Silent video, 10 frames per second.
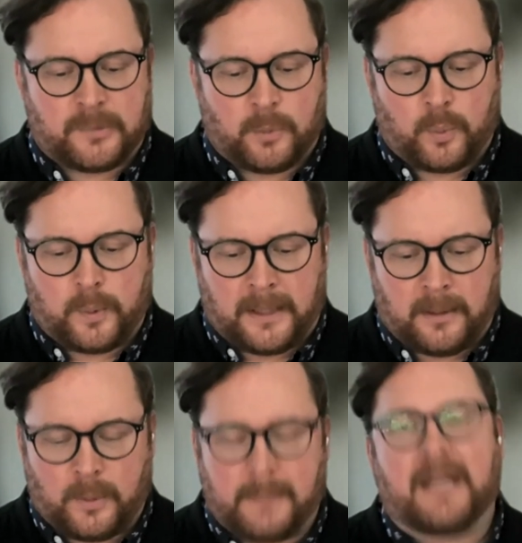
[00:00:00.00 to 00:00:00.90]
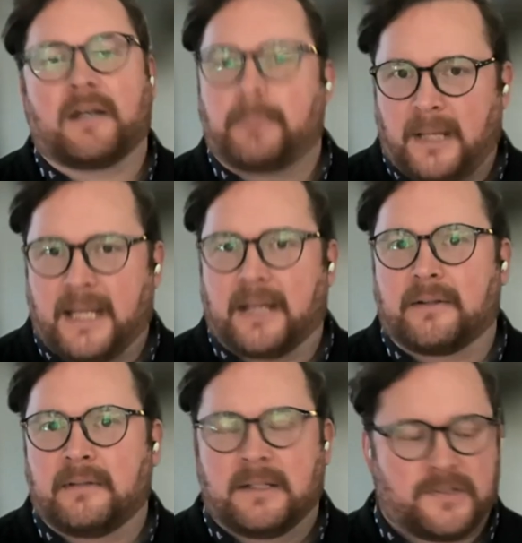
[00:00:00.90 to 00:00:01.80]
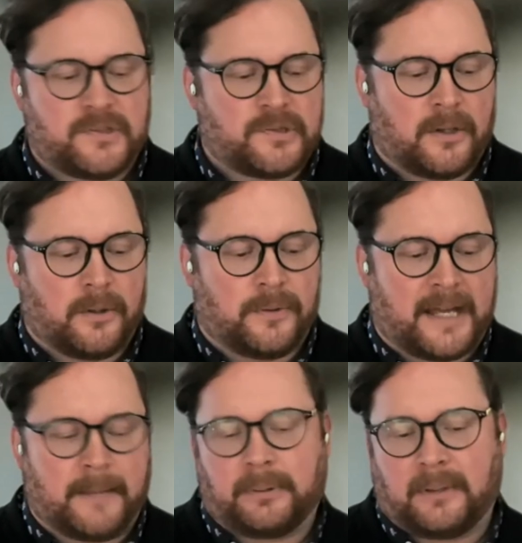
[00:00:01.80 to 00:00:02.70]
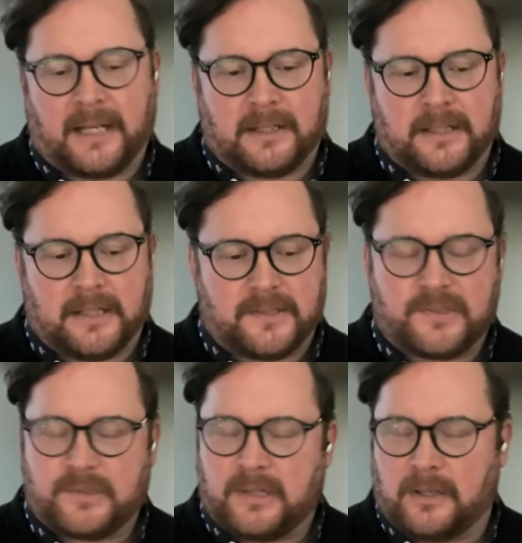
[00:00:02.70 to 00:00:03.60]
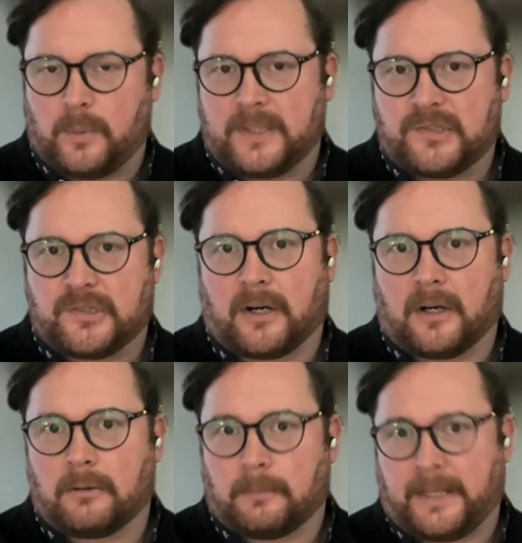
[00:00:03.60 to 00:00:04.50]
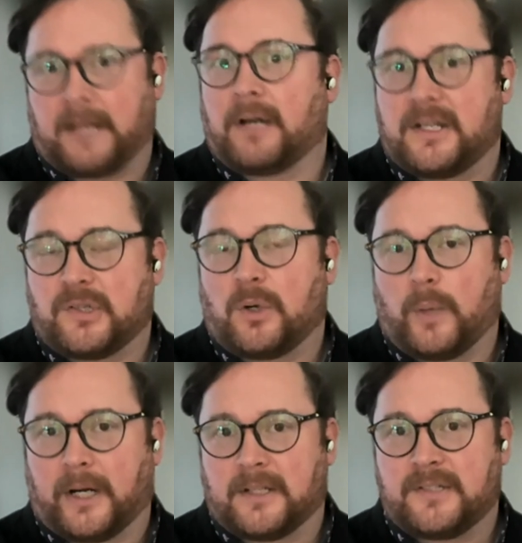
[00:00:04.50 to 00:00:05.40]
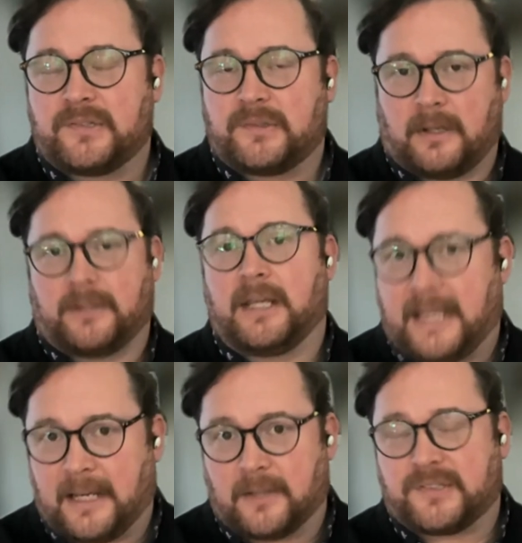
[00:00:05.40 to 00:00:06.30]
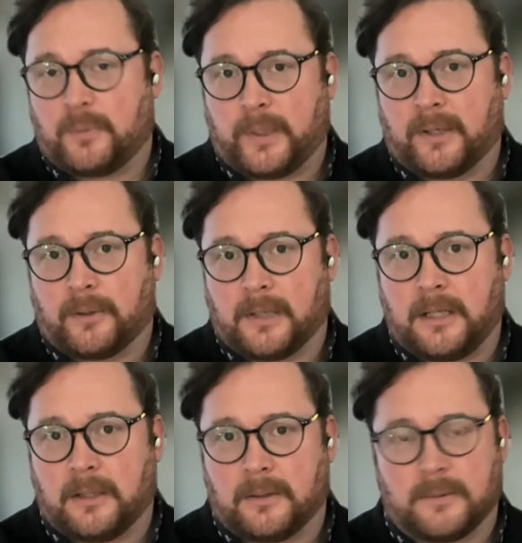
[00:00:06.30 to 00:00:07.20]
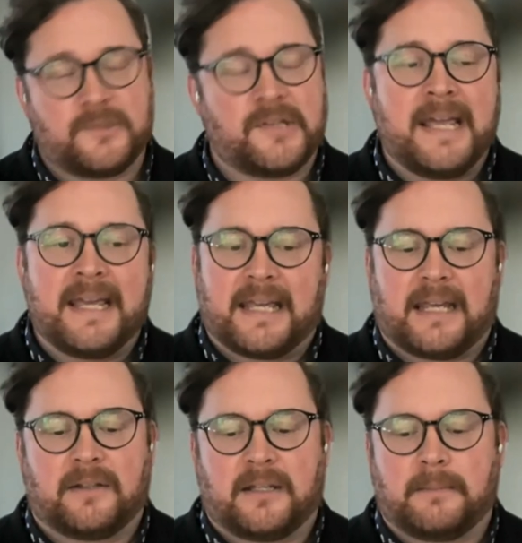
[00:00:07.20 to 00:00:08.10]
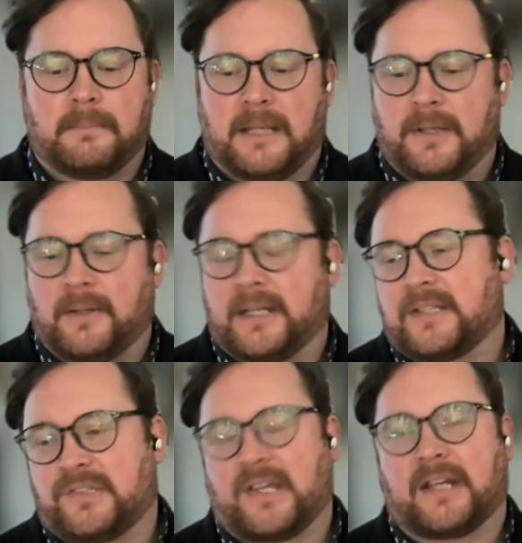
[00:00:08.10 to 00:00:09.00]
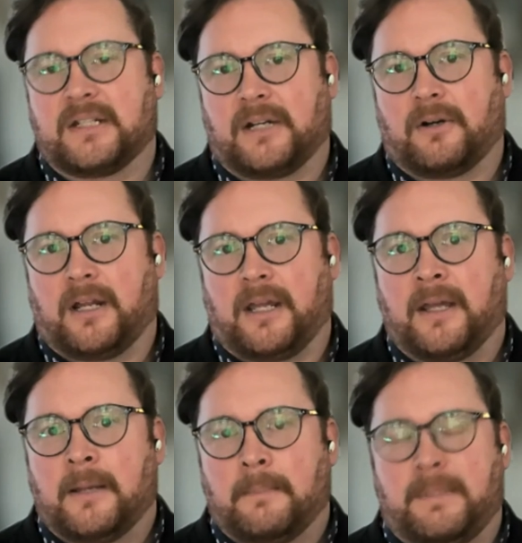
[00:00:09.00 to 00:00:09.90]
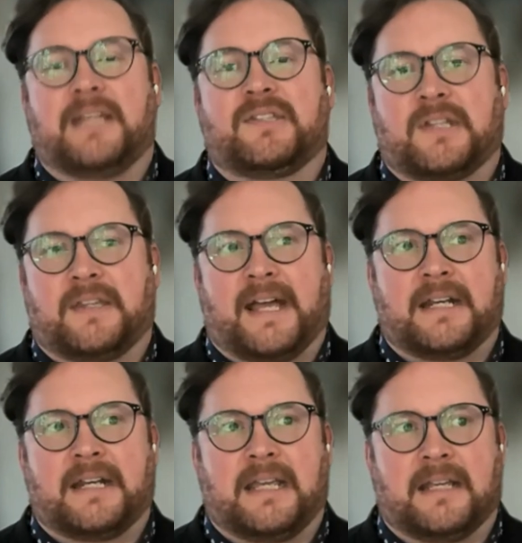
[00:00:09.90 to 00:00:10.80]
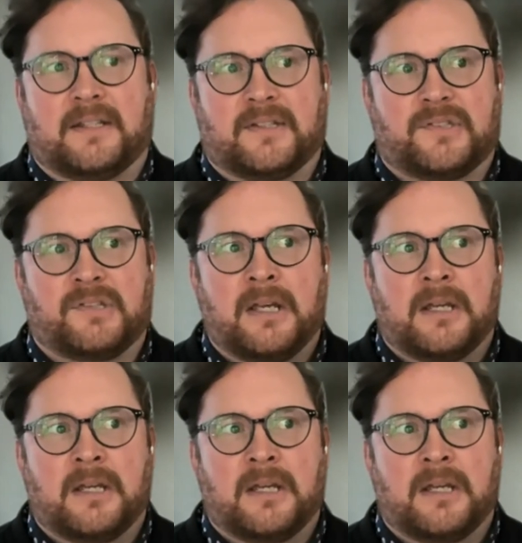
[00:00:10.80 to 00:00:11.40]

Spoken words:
we make a plan. So that plan is, we start by raising awareness on the accounts that we already use. And then maybe like a secondary piece to that is,